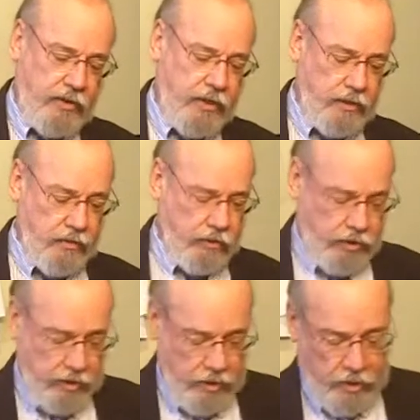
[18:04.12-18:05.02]

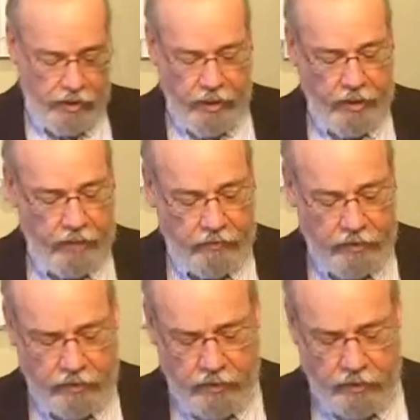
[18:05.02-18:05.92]
theologian, and I
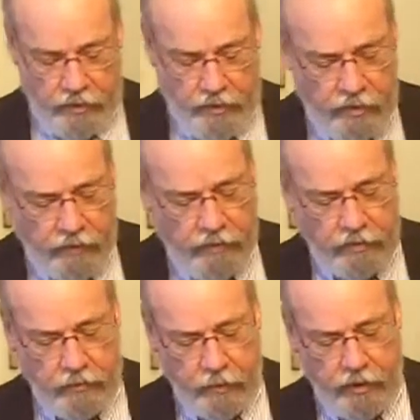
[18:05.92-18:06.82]
was looking at the end of
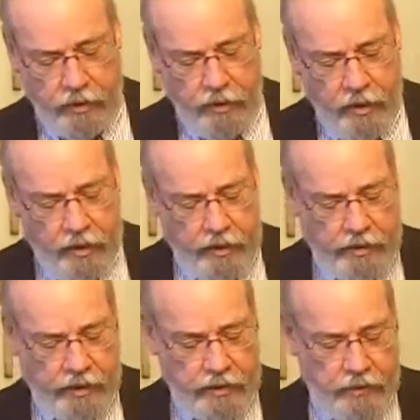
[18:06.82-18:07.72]
his book here,
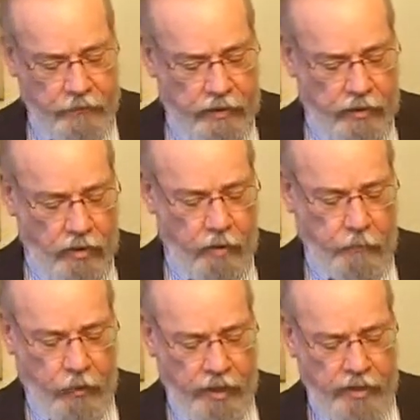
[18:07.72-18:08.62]
and he says, "So to
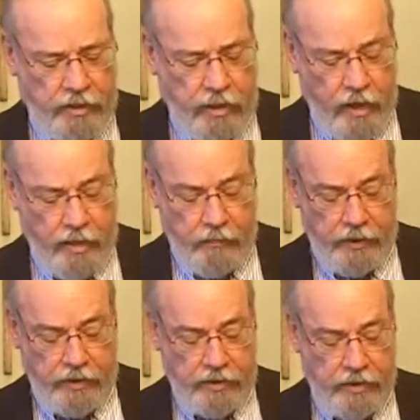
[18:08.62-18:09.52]
praise God
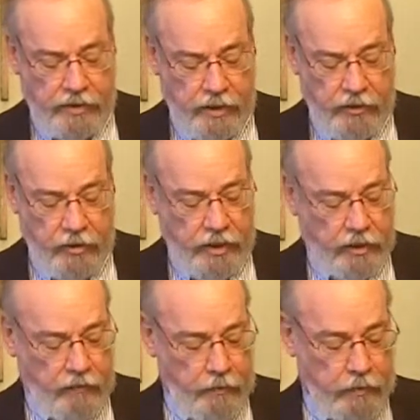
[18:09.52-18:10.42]
means to see
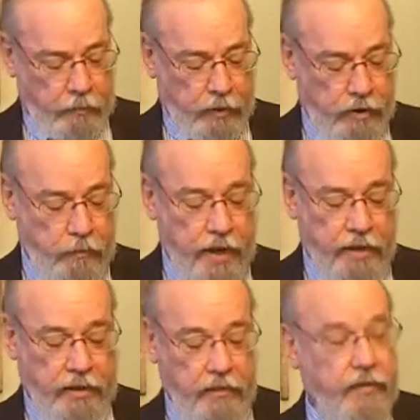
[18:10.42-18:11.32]
things from the
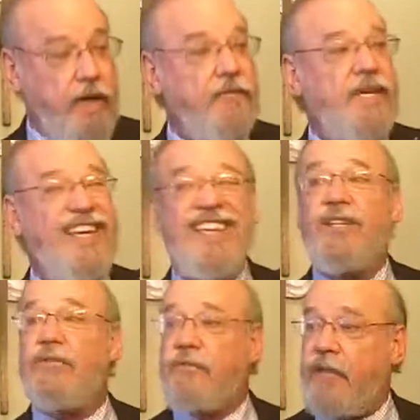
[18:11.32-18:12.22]
perspective of the
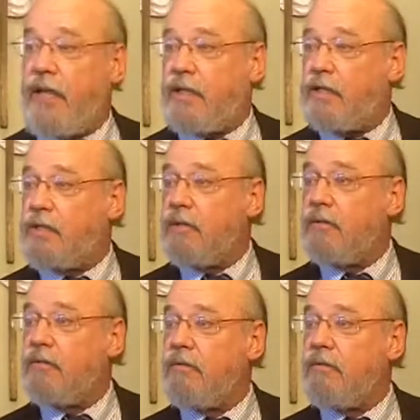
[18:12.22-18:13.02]
end of things,